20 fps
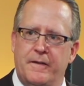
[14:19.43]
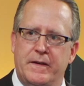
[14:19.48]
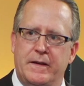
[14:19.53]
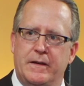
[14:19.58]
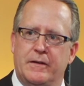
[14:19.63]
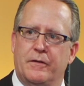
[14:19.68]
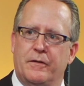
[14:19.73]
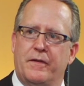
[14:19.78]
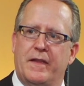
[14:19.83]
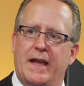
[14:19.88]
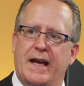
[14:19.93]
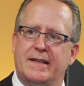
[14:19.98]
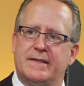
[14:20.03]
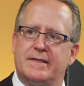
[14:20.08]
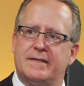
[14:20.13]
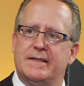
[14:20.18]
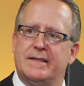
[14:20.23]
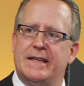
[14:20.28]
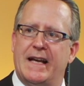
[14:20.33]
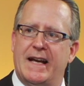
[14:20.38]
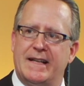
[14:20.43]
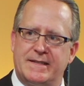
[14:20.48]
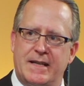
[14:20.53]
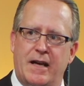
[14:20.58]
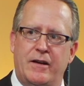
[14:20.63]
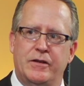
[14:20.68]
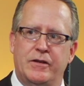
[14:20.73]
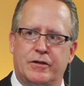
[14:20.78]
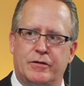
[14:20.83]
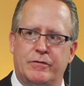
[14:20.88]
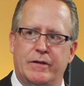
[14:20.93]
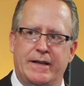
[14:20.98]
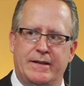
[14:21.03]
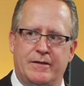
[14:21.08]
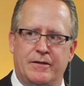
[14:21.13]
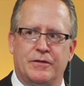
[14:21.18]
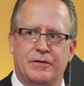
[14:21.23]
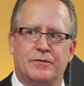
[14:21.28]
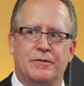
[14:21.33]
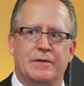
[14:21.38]
That's how you
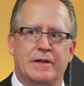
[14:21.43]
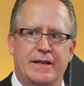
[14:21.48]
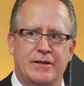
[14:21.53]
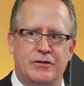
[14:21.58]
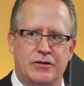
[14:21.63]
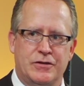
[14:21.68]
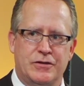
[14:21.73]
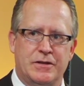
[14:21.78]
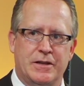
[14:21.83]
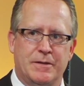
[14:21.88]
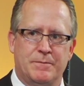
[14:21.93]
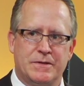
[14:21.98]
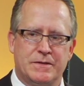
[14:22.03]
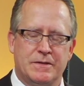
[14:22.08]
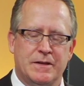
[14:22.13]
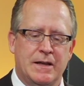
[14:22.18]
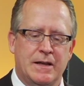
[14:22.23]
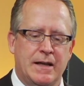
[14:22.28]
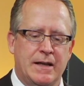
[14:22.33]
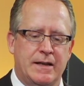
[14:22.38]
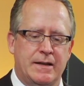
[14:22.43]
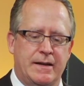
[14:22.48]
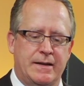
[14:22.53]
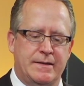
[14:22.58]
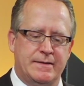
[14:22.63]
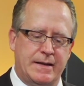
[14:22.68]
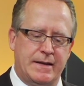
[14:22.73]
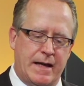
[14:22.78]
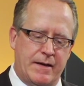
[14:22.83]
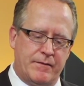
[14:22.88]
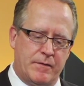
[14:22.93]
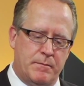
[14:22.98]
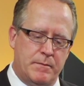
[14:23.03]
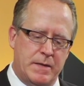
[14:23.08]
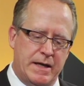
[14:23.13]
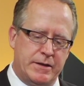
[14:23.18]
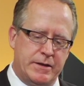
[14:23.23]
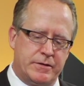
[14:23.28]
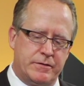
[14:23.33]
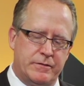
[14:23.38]
create those relationships, is to have a
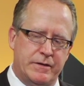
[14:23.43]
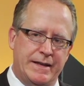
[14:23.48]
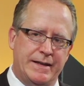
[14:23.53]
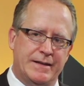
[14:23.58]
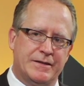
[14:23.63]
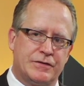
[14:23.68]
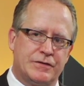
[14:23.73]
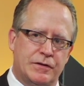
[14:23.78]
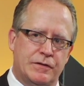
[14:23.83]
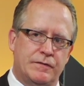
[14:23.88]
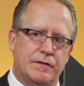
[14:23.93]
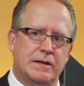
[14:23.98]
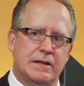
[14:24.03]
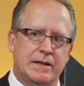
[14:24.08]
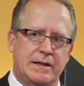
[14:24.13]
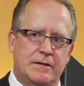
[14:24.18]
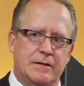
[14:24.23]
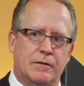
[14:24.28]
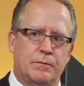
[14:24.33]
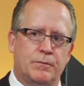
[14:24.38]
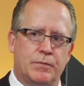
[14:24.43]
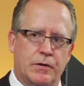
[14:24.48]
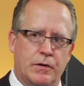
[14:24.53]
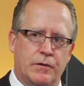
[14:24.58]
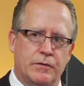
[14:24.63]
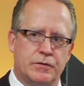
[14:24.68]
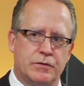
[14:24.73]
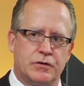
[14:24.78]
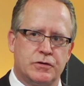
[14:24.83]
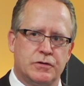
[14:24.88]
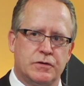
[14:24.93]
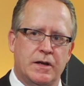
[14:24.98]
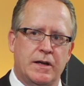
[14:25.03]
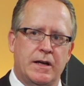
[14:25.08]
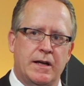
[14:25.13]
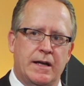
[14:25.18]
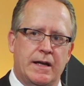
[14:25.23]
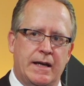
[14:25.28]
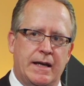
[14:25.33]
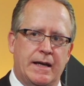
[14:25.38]
mentoring servant leader approach,
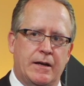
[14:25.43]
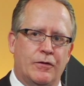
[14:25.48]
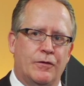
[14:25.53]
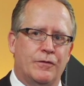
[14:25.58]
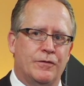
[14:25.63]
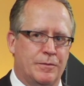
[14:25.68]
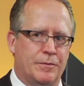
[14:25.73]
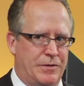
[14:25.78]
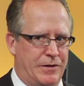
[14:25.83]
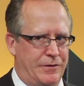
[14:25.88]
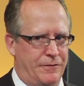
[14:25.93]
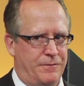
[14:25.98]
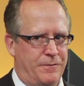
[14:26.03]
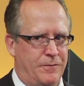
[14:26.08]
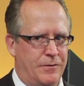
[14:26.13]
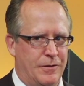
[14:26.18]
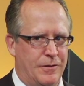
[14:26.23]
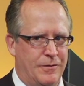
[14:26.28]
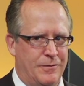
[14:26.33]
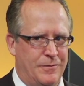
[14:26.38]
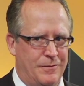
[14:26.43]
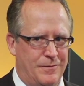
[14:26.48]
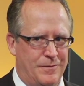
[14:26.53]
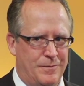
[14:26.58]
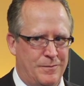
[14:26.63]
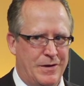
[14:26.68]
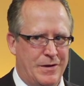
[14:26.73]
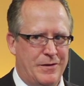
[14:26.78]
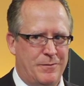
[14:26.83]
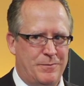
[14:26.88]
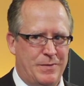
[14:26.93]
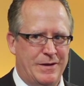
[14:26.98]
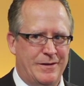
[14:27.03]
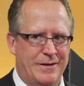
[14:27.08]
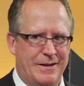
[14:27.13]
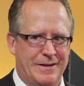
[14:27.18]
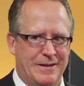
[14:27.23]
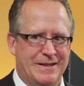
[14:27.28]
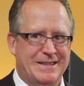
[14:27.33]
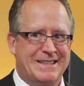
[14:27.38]
and over about a 4-month
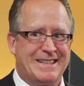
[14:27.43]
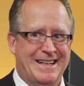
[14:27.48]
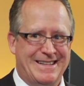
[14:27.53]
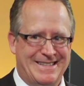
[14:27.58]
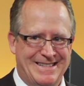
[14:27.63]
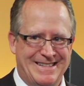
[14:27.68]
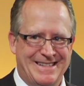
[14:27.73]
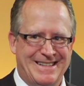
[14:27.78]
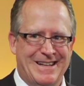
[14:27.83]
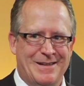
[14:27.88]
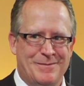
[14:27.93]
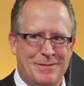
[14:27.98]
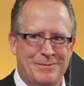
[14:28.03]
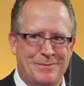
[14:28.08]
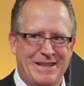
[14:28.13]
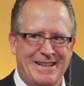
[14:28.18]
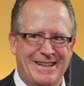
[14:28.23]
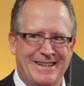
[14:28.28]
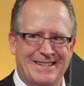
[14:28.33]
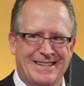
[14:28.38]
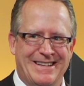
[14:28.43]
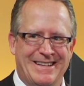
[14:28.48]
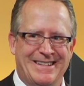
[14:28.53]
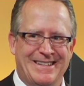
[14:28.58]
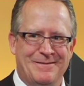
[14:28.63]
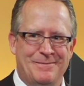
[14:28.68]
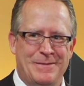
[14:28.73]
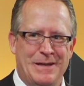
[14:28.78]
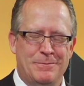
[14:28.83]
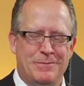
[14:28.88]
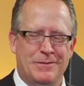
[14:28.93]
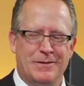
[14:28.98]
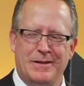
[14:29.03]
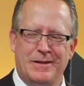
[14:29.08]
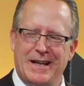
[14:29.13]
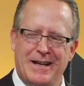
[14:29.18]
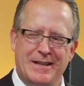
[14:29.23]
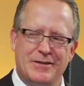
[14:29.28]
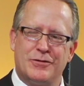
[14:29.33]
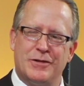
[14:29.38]
period, it doesn't come immediately. People are
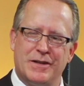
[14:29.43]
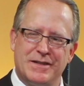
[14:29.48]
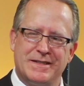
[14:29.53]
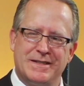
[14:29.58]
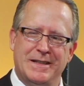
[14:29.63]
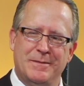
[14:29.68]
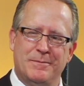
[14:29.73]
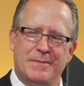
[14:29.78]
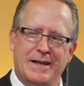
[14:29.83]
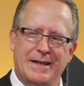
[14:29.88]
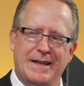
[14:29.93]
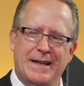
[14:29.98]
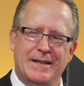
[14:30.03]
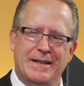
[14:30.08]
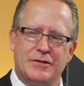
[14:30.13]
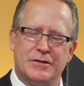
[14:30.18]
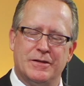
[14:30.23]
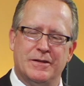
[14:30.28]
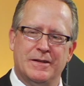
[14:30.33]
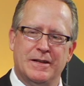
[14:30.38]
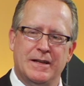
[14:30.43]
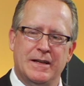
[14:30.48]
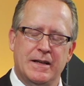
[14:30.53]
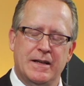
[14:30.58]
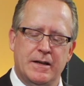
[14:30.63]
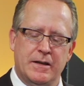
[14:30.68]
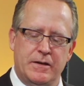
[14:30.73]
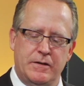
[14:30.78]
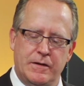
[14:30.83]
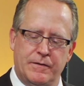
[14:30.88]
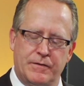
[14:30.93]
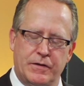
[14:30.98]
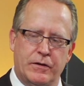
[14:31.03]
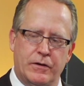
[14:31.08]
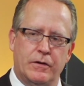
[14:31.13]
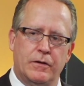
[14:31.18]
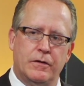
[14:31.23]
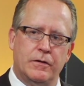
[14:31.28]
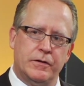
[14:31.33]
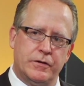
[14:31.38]
not trusting by nature. Okay. You have to
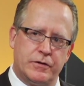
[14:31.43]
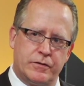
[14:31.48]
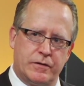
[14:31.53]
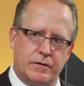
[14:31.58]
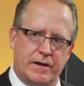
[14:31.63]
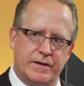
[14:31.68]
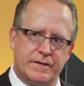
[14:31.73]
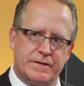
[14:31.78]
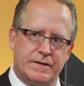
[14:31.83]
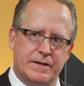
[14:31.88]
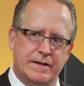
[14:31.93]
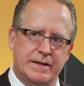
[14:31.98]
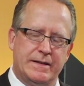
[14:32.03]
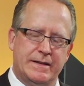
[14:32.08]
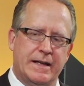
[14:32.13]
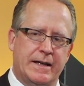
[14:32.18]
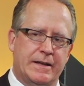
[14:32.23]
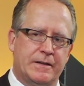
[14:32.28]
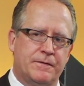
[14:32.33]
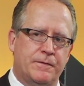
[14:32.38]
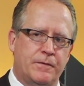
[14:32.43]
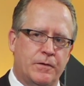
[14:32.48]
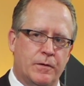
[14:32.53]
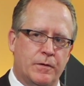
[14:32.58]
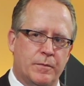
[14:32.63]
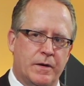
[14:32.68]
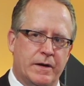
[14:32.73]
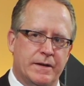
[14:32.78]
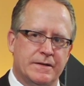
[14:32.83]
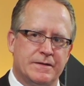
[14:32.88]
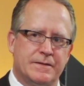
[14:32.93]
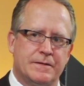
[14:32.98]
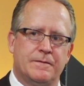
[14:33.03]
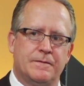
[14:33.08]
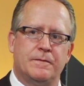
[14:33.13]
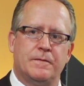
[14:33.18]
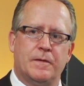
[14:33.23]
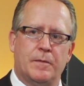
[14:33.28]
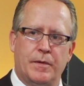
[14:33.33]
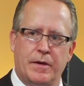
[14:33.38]
earn trust, and it takes 4 months,
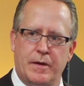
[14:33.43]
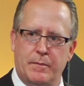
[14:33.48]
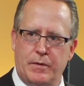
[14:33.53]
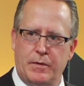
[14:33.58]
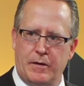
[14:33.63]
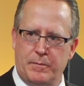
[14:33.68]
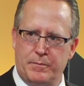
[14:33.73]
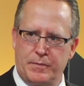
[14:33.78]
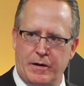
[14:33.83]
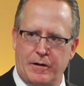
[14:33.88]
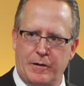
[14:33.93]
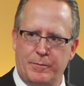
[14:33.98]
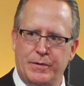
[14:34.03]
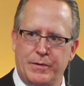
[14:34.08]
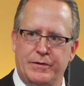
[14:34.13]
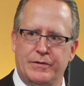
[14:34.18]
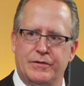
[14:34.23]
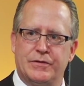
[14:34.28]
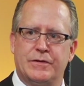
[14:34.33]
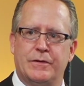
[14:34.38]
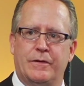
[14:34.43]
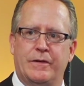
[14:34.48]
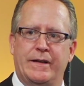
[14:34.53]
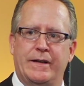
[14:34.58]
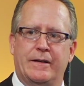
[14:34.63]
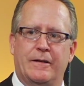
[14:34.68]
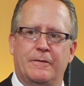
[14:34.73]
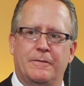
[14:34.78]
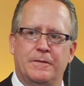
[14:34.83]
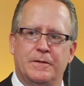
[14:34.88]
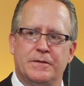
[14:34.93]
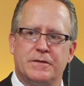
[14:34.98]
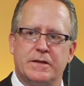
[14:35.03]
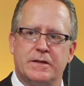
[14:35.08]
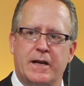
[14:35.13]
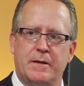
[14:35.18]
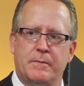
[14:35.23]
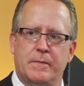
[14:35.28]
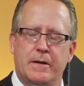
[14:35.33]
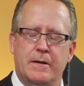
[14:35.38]
from the Bob Carpenter story in our first
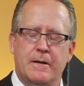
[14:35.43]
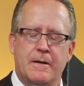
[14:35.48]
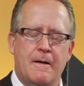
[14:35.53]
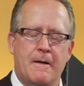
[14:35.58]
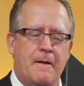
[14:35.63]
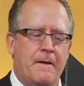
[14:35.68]
segment.